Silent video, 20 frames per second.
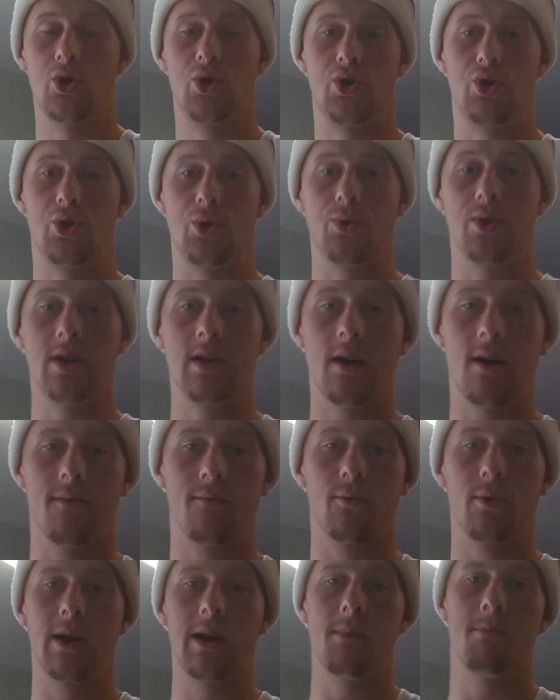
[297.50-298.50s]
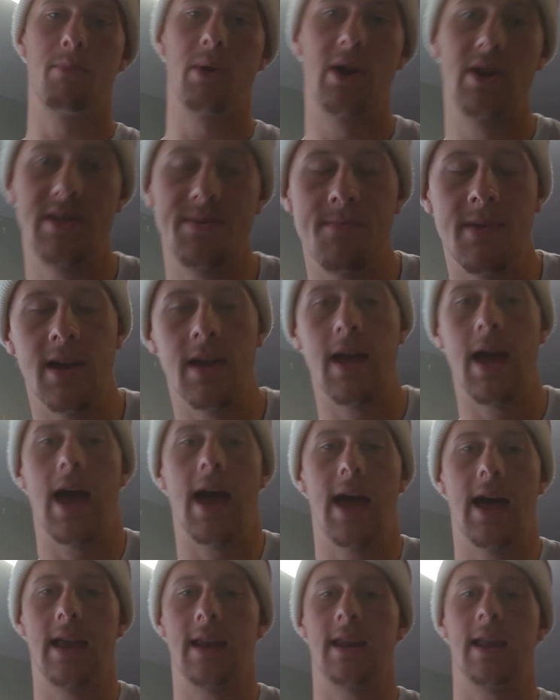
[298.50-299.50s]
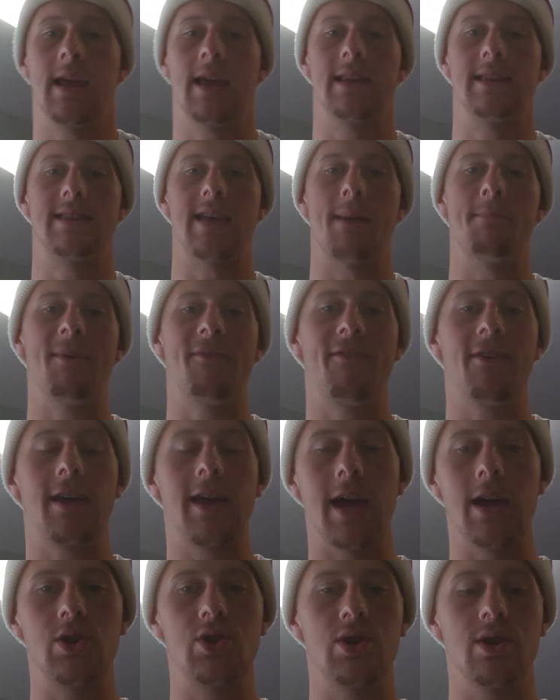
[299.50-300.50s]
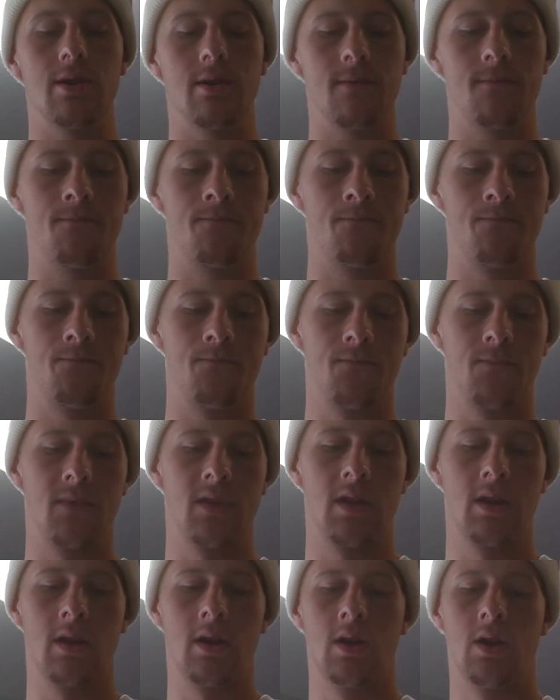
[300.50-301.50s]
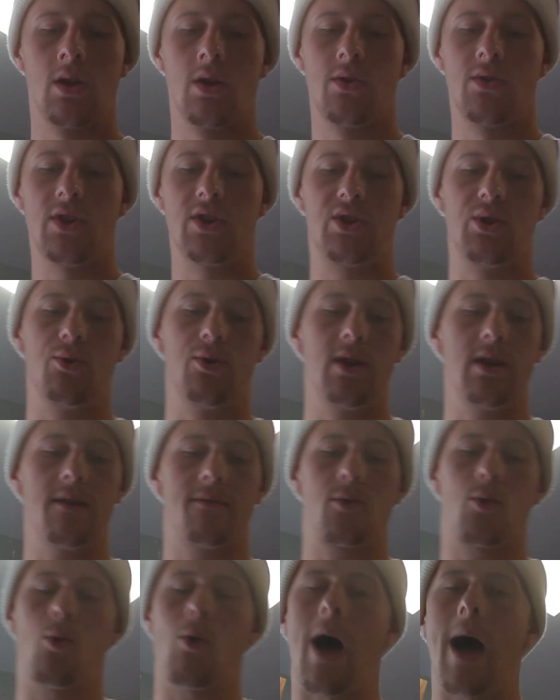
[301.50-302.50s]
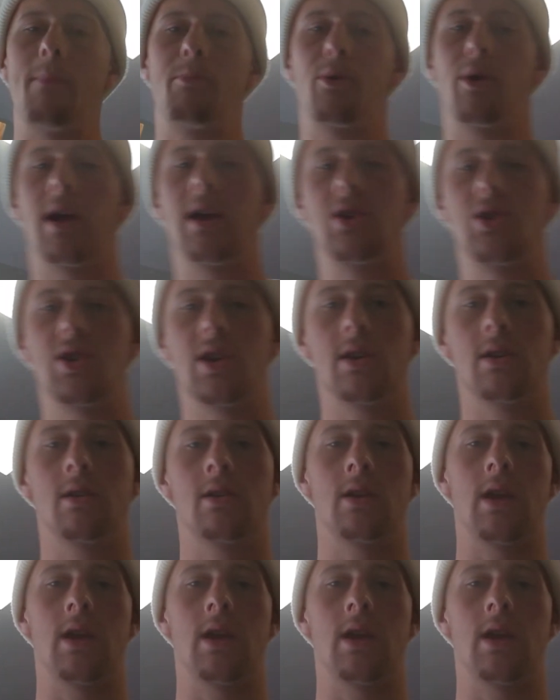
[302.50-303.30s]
duty of reimbursement and indemnification, the duty of cooperation,